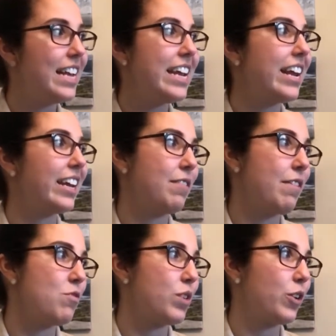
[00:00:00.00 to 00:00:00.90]
Nana gave
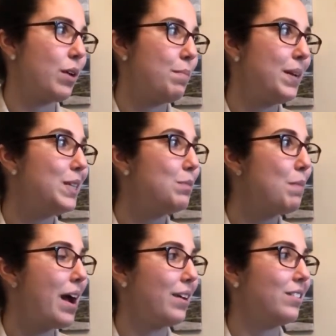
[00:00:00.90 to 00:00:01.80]
everyone a great big
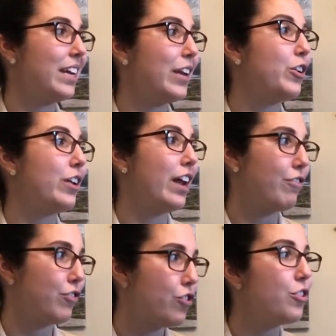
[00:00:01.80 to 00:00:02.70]
smile and a good
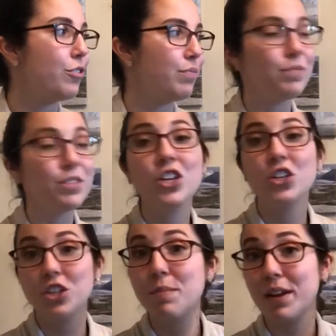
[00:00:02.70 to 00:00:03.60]
afternoon.
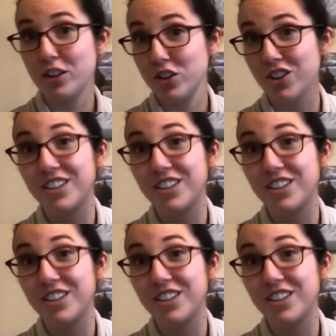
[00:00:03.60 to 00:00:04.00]
She made sure